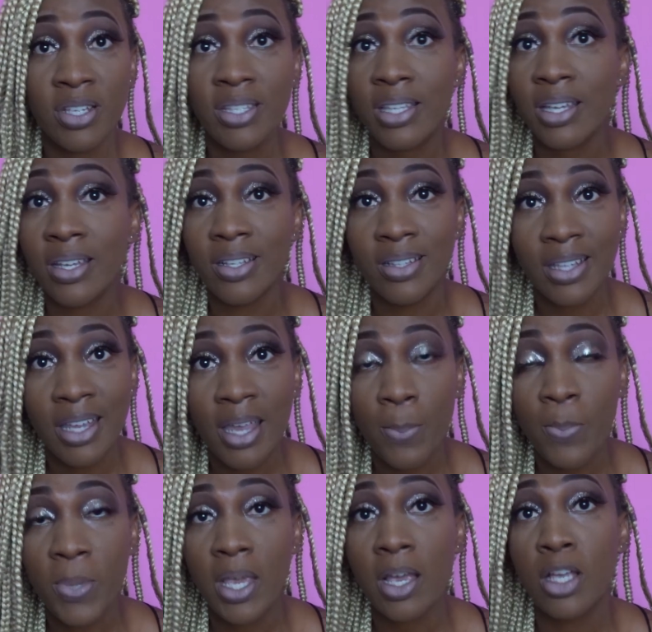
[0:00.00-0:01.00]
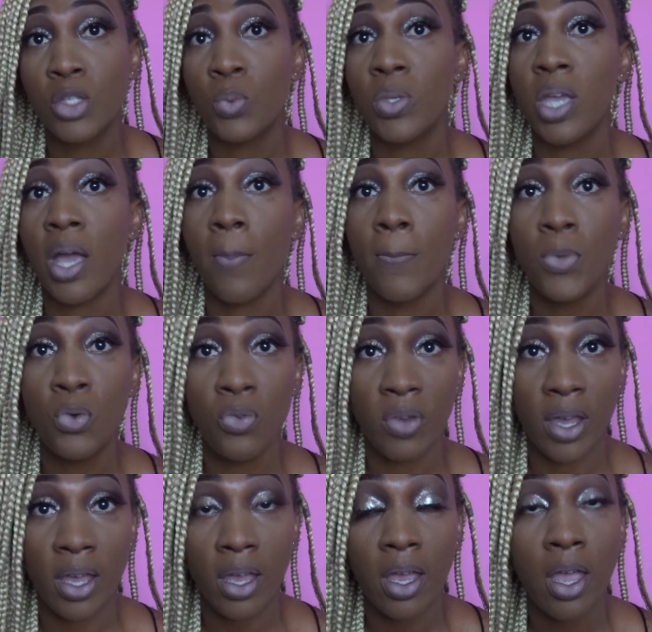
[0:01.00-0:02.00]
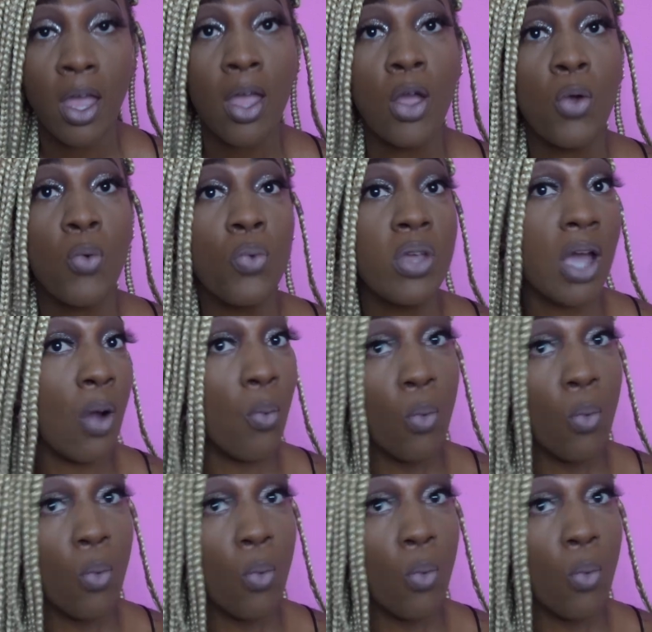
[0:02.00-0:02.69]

single day because we are moving, we are